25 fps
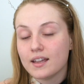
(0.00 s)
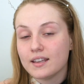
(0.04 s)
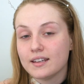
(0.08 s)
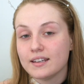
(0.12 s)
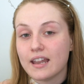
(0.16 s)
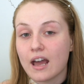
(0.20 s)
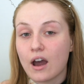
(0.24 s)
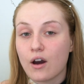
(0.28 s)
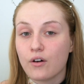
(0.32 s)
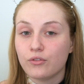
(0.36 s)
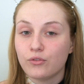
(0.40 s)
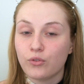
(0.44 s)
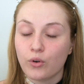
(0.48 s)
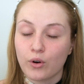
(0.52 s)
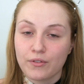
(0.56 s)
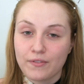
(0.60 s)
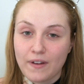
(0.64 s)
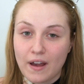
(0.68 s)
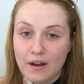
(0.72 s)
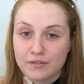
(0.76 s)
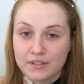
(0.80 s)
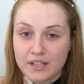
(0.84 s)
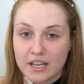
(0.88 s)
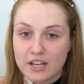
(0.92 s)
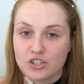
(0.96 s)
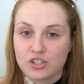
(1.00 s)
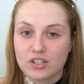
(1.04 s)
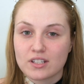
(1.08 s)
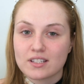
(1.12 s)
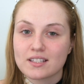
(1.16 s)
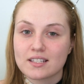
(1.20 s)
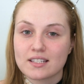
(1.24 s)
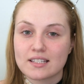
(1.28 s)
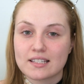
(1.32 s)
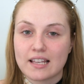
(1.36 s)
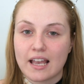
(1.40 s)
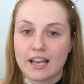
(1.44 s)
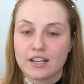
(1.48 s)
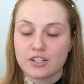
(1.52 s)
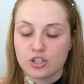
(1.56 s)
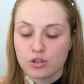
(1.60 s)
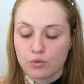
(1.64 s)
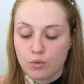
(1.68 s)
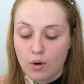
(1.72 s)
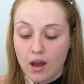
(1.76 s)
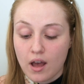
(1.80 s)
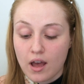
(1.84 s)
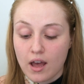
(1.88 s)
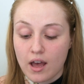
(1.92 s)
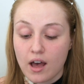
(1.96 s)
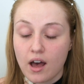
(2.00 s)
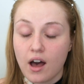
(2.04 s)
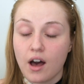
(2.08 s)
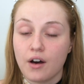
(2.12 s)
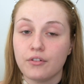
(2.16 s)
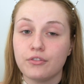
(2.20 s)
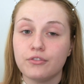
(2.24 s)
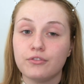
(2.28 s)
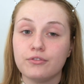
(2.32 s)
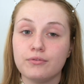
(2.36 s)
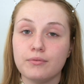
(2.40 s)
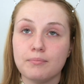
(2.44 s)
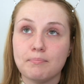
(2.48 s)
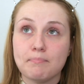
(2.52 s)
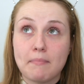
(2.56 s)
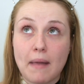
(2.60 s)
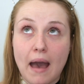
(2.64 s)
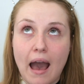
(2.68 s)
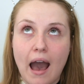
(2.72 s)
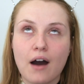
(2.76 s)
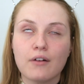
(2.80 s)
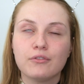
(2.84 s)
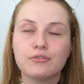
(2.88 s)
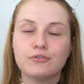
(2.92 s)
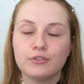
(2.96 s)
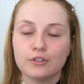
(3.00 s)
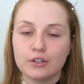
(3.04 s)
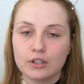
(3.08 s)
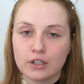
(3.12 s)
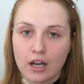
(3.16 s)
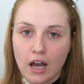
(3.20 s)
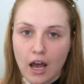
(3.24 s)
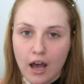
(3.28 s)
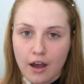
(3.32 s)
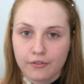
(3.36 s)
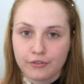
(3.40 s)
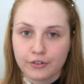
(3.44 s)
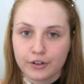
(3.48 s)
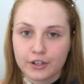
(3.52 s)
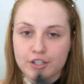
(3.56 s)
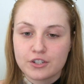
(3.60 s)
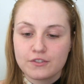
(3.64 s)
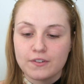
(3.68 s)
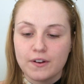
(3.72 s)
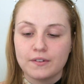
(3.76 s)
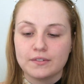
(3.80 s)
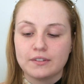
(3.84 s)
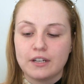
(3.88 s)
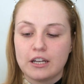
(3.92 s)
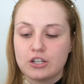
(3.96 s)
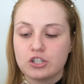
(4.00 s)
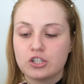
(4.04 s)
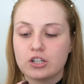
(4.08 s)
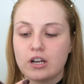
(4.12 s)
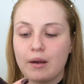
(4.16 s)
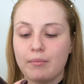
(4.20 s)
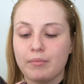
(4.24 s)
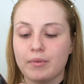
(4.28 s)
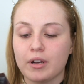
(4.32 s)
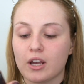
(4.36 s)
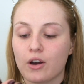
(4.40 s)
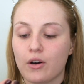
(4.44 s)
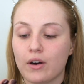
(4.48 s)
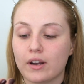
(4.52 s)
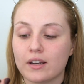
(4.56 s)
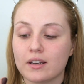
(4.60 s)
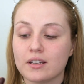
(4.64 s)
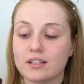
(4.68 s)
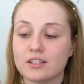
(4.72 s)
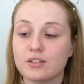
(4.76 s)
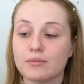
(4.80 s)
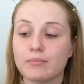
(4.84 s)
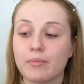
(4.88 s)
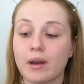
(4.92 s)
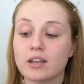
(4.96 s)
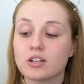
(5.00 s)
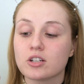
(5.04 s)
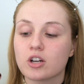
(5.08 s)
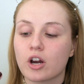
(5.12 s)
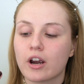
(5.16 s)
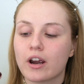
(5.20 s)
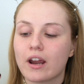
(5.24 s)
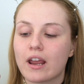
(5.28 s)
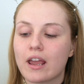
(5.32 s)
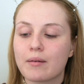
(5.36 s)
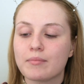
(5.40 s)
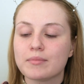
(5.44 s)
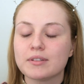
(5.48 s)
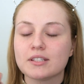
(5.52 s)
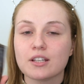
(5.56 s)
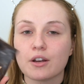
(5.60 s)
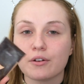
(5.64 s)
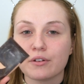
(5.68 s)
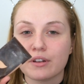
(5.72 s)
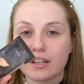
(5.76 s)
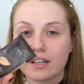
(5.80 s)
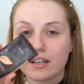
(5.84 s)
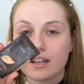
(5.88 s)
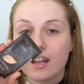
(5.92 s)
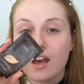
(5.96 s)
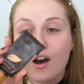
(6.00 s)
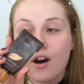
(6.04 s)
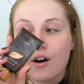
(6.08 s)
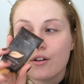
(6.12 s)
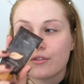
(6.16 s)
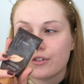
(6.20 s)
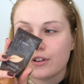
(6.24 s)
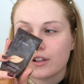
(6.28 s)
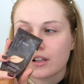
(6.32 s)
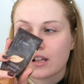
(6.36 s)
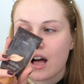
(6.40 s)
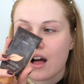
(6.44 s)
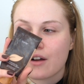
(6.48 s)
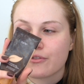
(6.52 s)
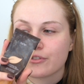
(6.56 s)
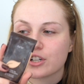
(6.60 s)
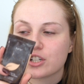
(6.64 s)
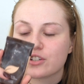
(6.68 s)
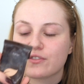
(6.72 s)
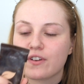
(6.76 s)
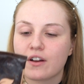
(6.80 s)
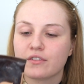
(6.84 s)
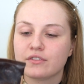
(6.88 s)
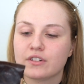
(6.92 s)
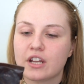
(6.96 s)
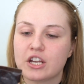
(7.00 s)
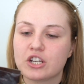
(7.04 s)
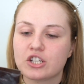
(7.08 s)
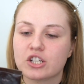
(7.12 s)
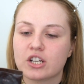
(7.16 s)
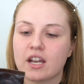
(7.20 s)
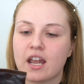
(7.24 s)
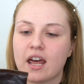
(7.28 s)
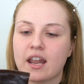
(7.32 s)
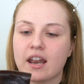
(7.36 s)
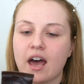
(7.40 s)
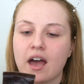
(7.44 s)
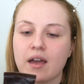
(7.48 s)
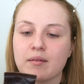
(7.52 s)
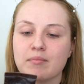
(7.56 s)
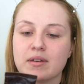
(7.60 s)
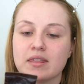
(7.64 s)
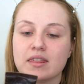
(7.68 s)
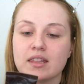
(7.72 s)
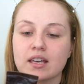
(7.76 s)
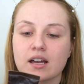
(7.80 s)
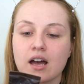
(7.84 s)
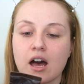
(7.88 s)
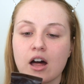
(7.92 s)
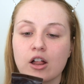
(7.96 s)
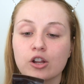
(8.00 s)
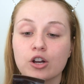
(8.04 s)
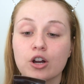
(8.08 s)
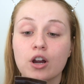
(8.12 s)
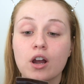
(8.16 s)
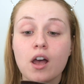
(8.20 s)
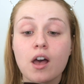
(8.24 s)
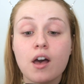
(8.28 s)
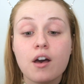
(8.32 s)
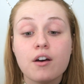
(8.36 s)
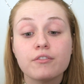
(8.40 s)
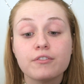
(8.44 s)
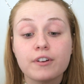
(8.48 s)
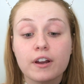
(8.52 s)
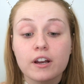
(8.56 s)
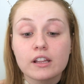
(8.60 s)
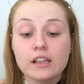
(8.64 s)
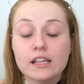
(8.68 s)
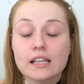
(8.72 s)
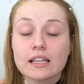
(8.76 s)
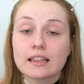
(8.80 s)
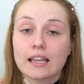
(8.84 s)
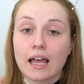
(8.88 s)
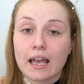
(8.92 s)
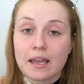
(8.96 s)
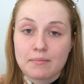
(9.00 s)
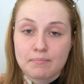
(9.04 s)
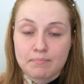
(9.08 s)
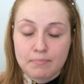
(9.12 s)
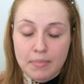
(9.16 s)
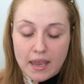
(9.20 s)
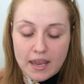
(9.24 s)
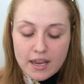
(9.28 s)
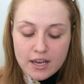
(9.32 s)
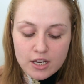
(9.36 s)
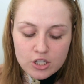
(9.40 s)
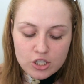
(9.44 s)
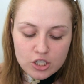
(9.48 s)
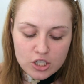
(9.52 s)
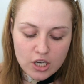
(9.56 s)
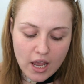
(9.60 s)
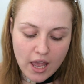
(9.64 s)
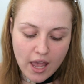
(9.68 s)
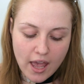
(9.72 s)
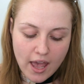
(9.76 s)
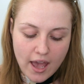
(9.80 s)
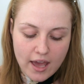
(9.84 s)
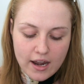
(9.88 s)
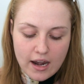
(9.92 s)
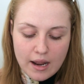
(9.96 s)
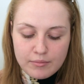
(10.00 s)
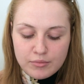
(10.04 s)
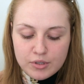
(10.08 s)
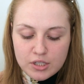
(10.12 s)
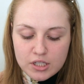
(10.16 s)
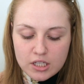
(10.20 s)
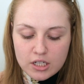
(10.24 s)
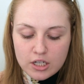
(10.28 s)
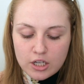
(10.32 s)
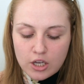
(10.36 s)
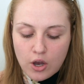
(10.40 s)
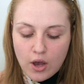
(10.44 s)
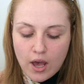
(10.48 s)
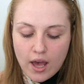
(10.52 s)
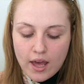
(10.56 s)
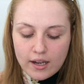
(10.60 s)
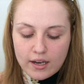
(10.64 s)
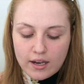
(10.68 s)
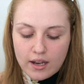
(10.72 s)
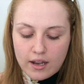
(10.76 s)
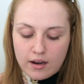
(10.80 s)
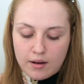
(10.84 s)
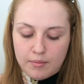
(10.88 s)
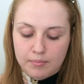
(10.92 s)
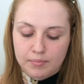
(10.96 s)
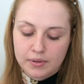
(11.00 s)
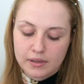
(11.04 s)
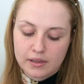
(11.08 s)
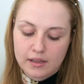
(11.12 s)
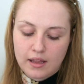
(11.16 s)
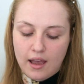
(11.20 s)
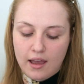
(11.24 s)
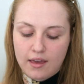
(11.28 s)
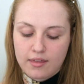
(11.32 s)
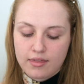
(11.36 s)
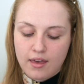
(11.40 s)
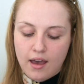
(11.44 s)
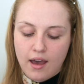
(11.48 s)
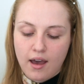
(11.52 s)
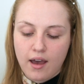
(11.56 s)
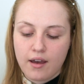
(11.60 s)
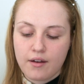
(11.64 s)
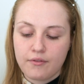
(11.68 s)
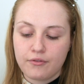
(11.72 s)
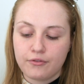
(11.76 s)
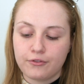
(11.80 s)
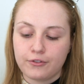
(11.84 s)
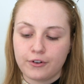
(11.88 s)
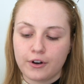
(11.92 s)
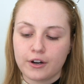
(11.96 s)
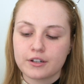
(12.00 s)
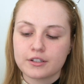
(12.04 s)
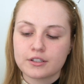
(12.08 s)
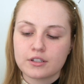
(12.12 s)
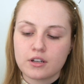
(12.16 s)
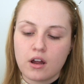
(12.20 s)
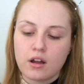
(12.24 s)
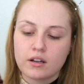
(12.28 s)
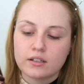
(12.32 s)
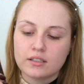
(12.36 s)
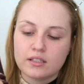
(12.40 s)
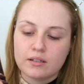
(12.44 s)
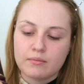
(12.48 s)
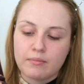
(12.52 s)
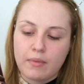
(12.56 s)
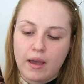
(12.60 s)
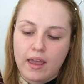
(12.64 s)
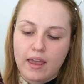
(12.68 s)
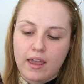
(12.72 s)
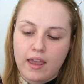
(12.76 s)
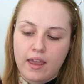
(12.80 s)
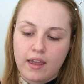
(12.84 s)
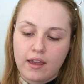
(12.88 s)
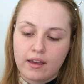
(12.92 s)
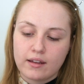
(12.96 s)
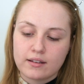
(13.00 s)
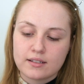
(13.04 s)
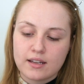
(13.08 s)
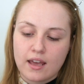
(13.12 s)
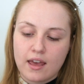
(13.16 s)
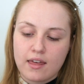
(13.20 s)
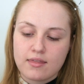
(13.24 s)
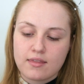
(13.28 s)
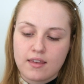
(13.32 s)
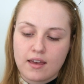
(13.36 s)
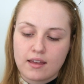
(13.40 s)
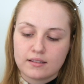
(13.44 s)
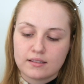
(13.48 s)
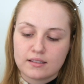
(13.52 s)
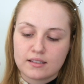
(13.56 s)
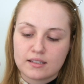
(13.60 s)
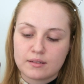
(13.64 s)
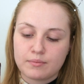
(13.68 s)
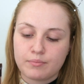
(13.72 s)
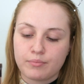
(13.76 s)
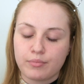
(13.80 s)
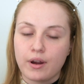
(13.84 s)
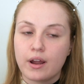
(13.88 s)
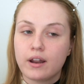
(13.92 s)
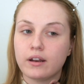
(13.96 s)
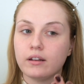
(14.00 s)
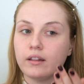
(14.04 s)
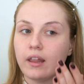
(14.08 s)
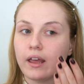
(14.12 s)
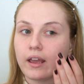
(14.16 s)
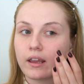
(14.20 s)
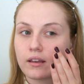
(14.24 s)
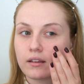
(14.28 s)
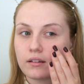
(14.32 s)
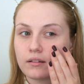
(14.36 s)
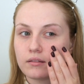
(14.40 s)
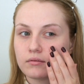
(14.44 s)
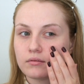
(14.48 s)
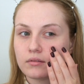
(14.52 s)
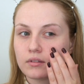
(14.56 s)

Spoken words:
Now for foundation, since I do want a matte full coverage foundation, I'm going to go ahead into my Tarte Amazonian full coverage foundation, and I'm in the color Fairly Light Beige. And I'm just going to go ahead and apply that first onto my hand and then spread, like,